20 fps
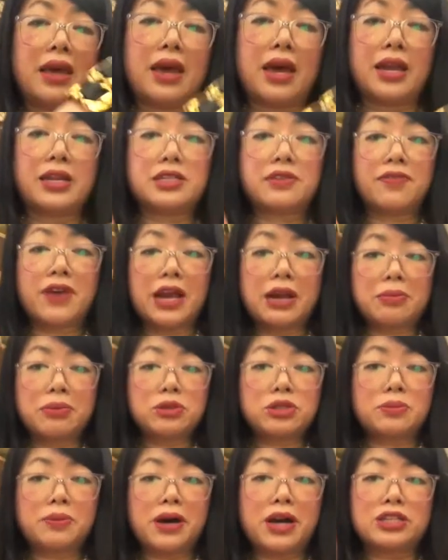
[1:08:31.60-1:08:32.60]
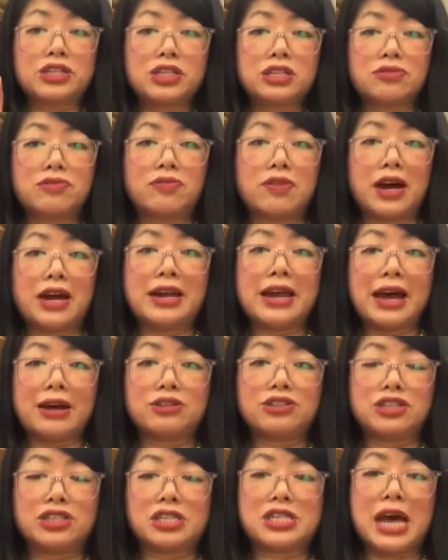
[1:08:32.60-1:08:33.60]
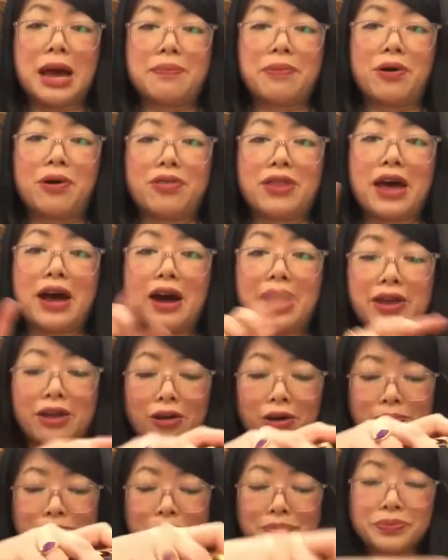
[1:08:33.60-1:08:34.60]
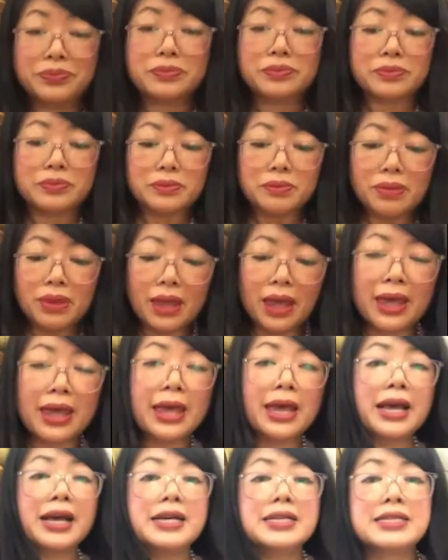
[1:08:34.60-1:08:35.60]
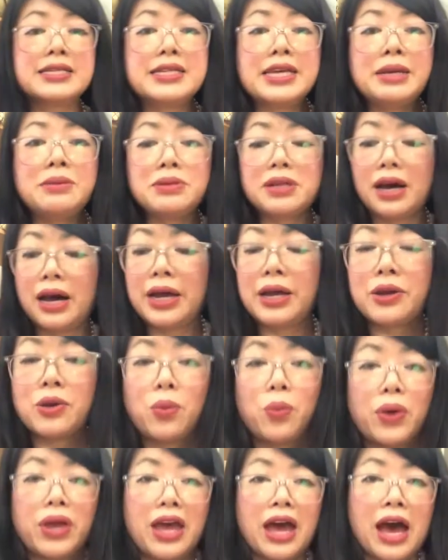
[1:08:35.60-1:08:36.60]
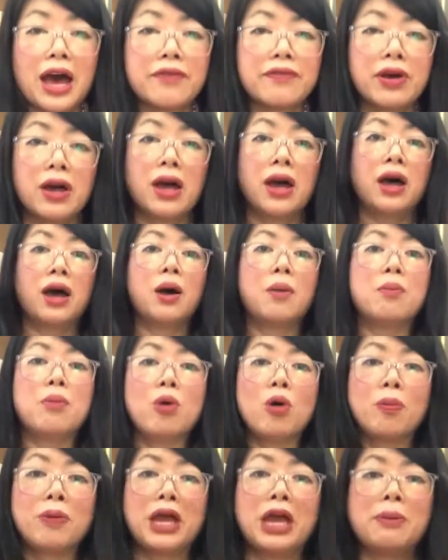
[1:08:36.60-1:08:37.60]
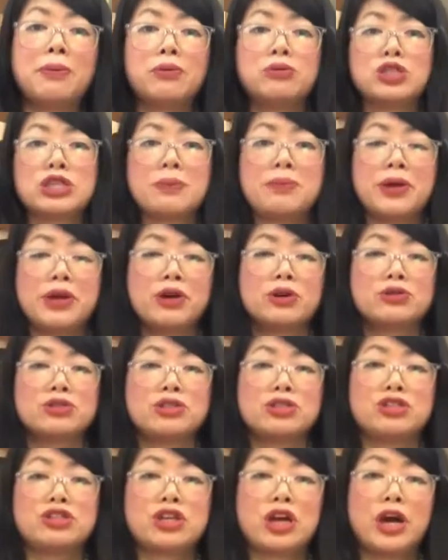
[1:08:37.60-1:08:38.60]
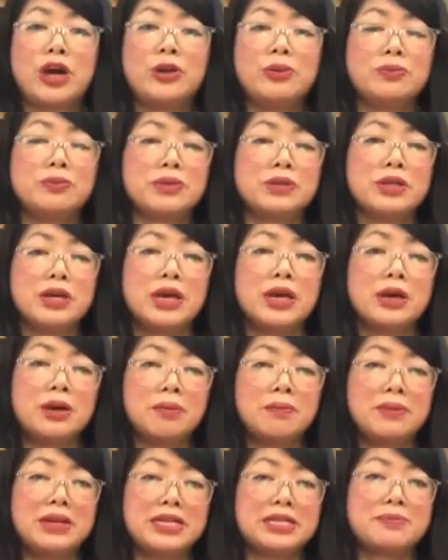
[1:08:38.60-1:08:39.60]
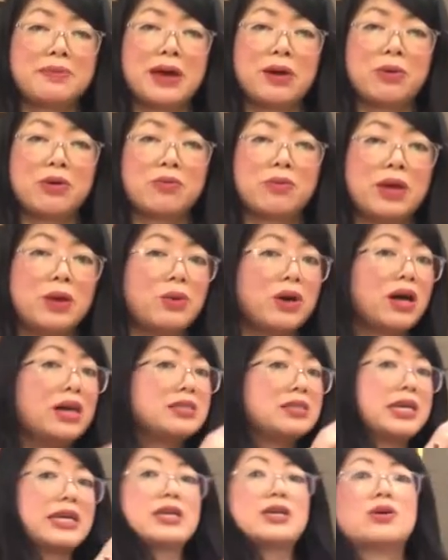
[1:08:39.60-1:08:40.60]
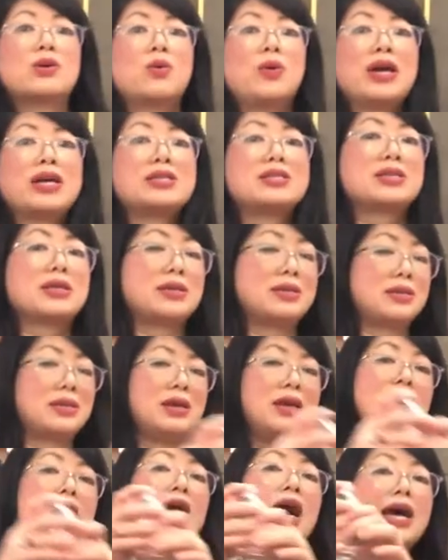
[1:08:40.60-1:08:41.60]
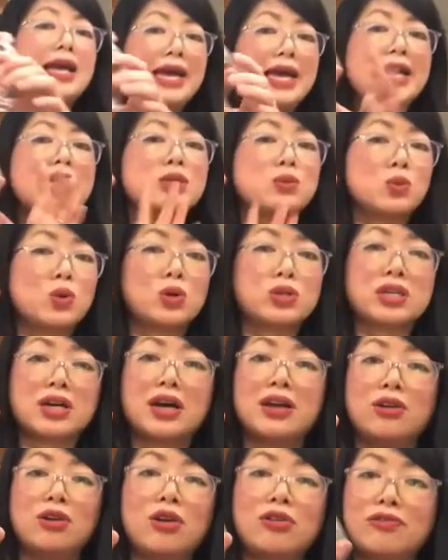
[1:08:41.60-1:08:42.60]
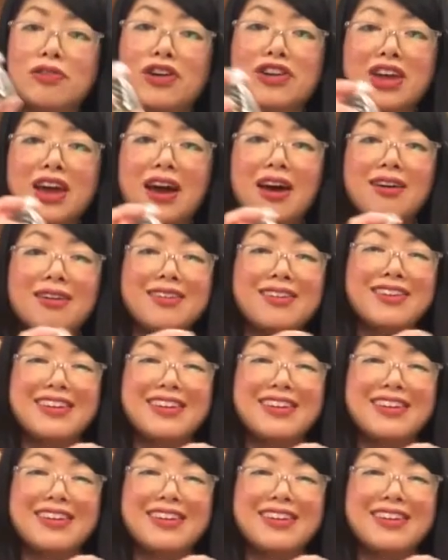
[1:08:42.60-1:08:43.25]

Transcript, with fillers: And it's available to purchase right now. Just tap on that icon. Seems like we have more people jumping onto the show. Please bear with me while I take a quick. Uh, it is water, not vodka,